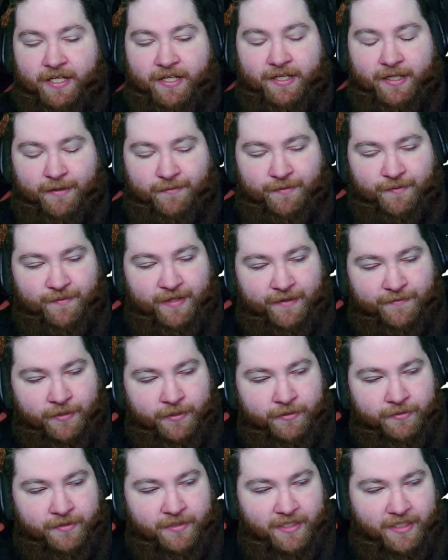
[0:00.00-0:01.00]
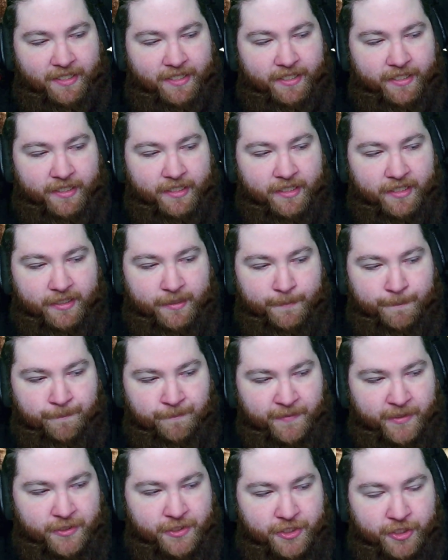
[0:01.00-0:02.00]
And if you've not heard the
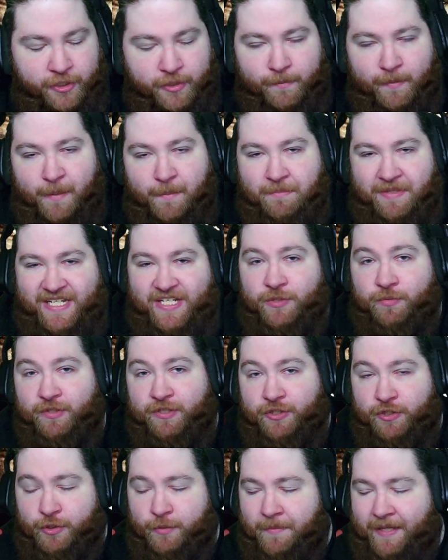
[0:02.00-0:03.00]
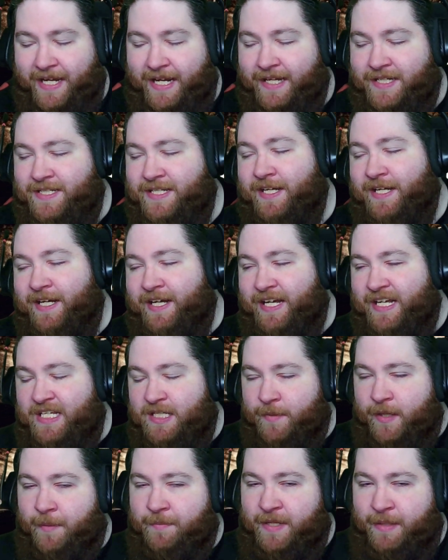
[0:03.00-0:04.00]
term "a beast with two backs," it's
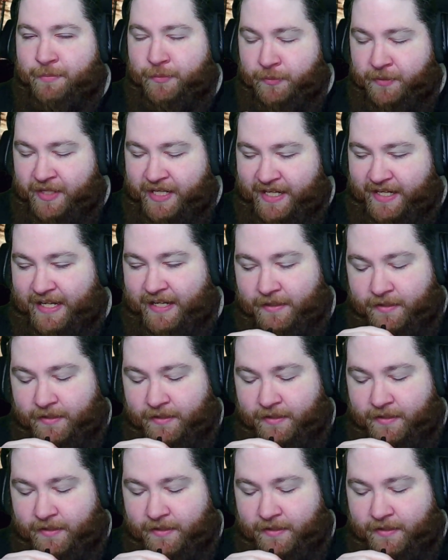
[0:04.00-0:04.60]
about people that